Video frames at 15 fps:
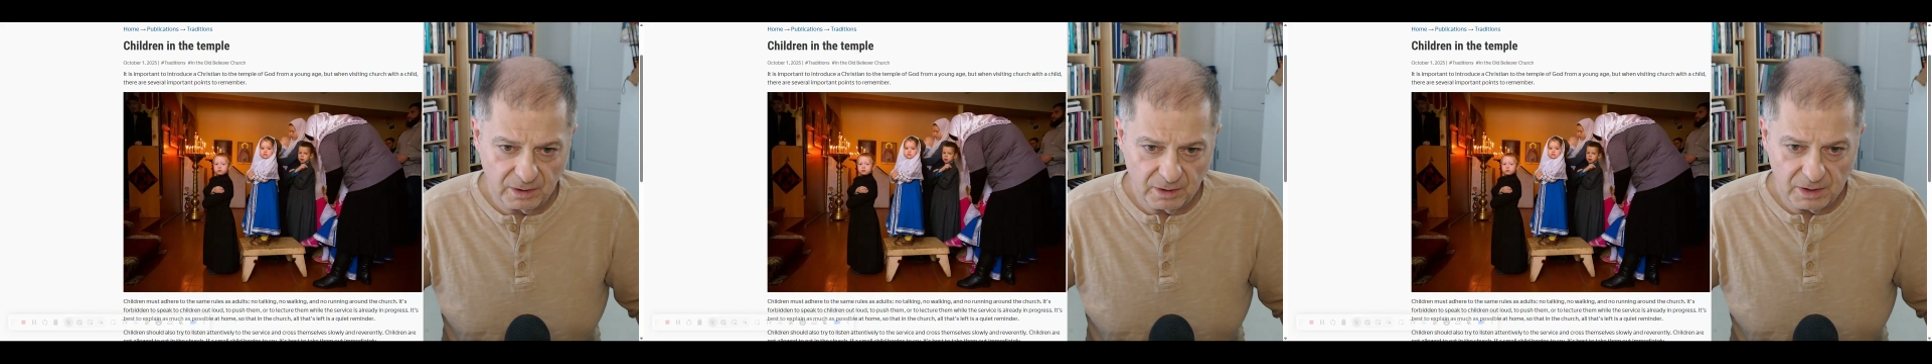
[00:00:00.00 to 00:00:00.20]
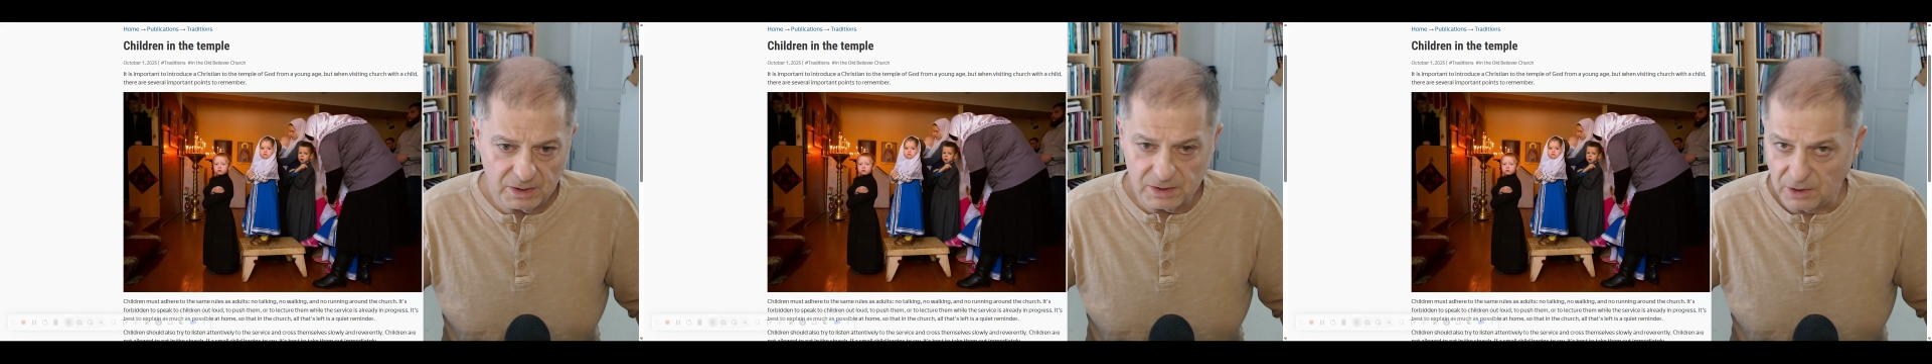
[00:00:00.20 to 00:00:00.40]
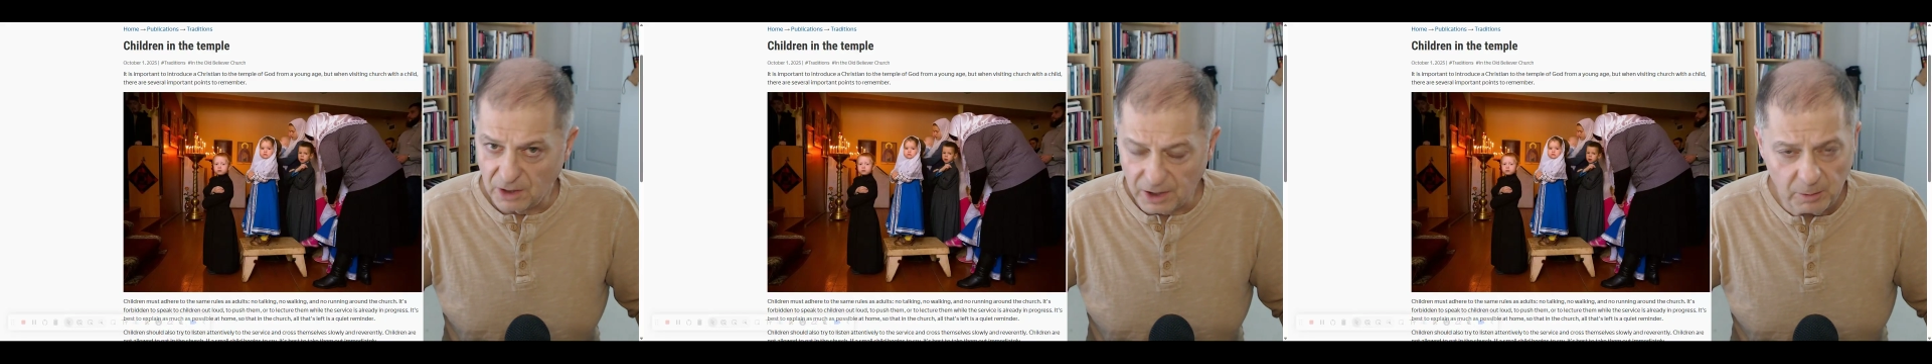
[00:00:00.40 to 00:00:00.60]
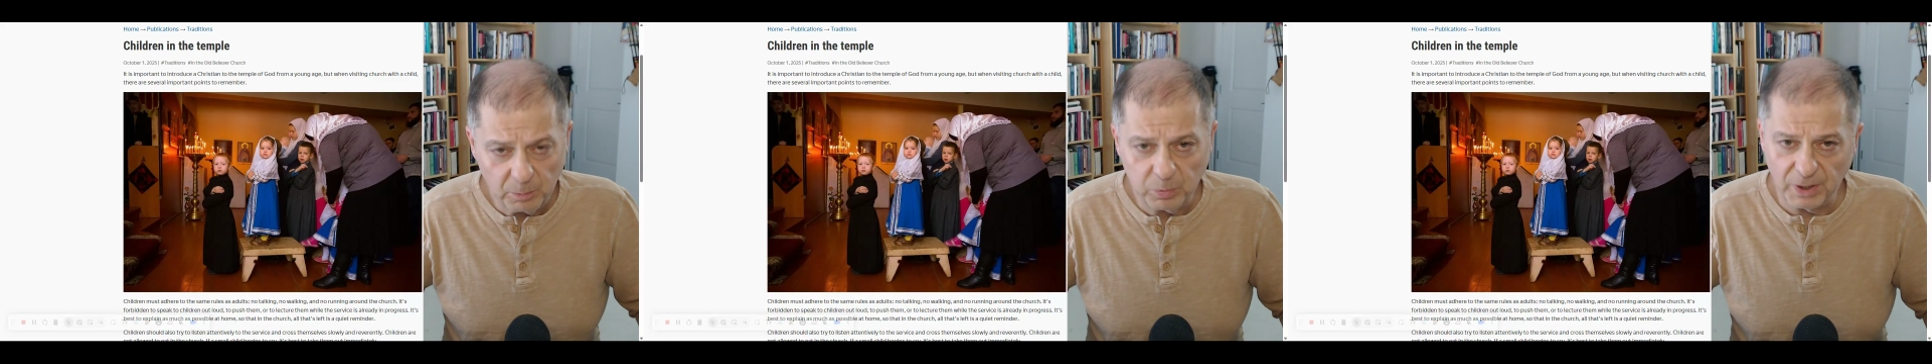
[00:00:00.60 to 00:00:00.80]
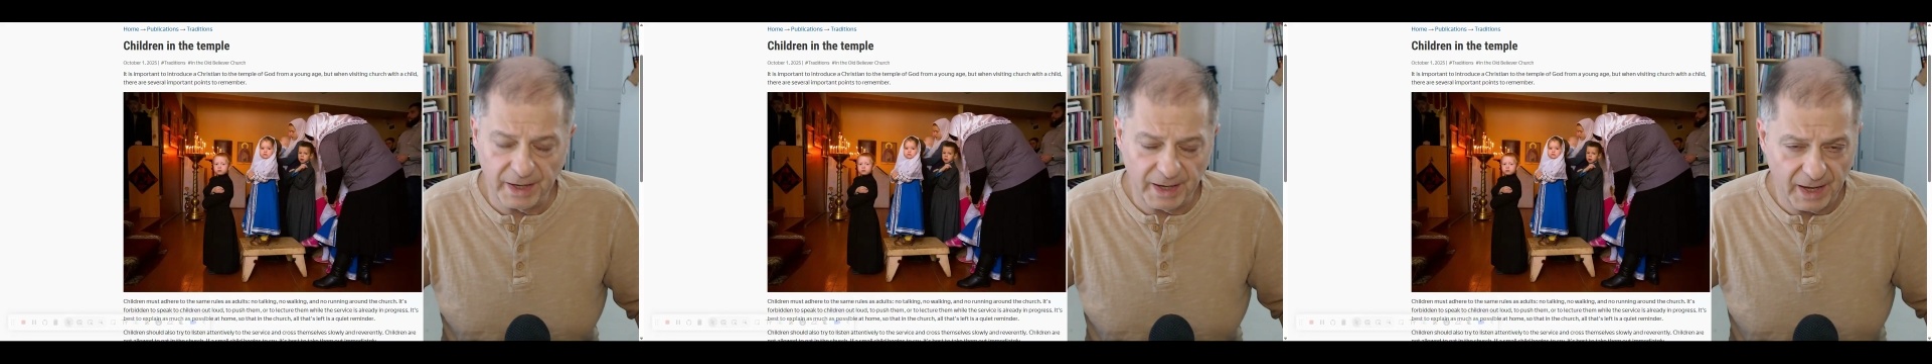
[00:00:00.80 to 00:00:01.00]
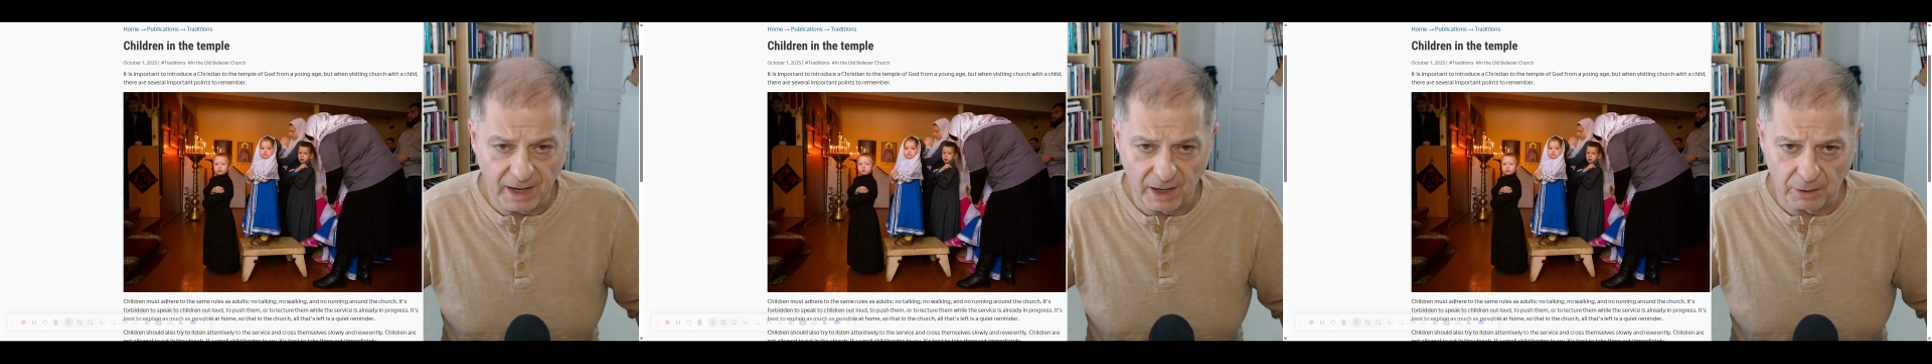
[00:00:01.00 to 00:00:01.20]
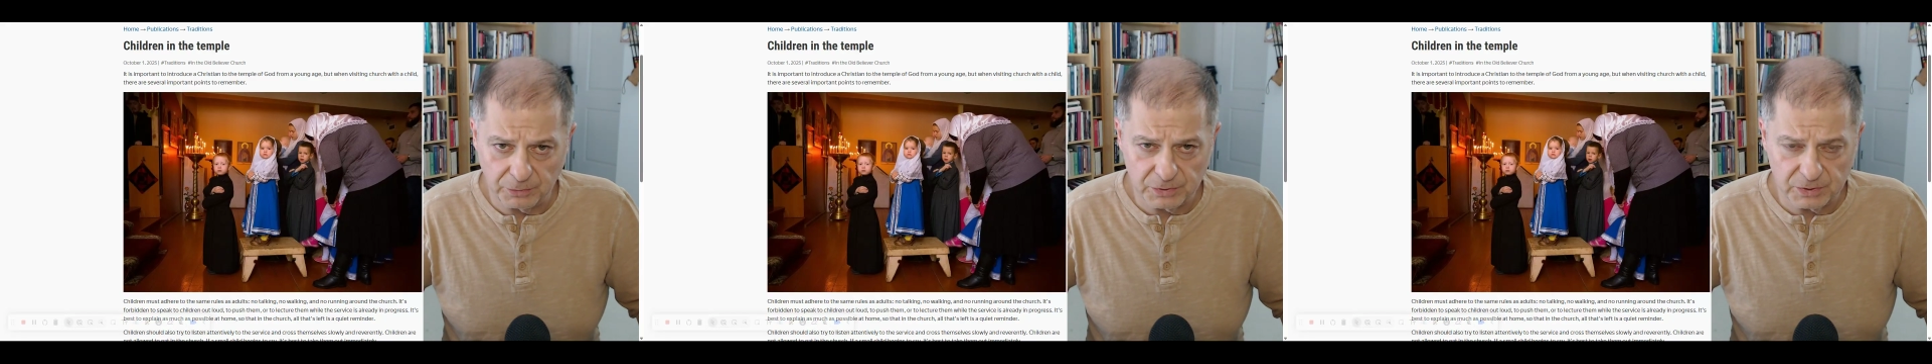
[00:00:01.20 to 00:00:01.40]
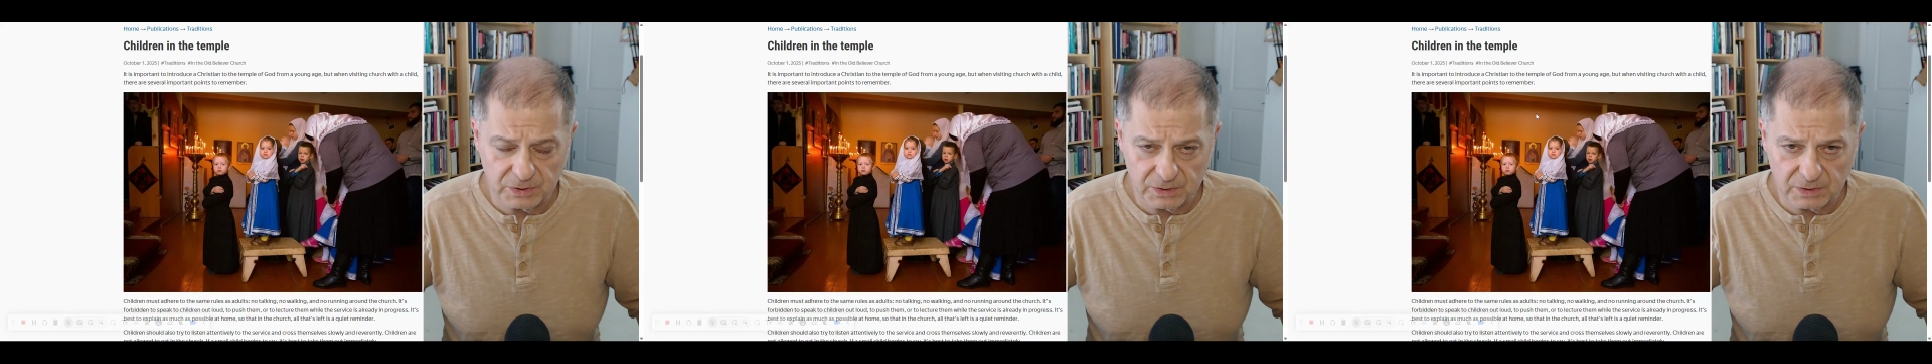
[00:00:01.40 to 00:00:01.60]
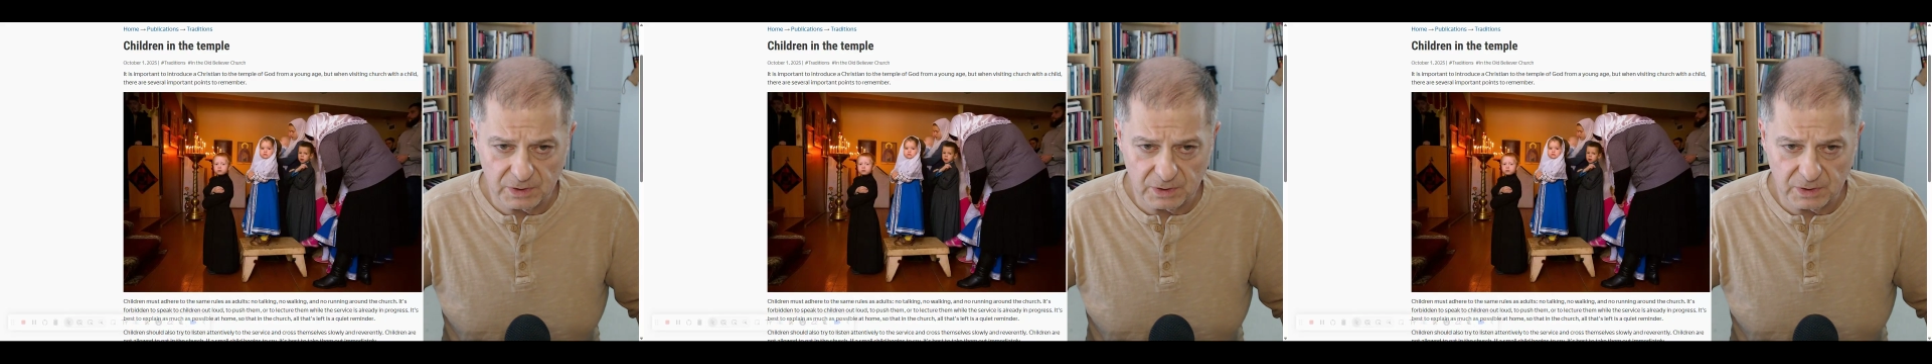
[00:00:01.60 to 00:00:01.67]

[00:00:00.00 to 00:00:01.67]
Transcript: It's not a playhouse.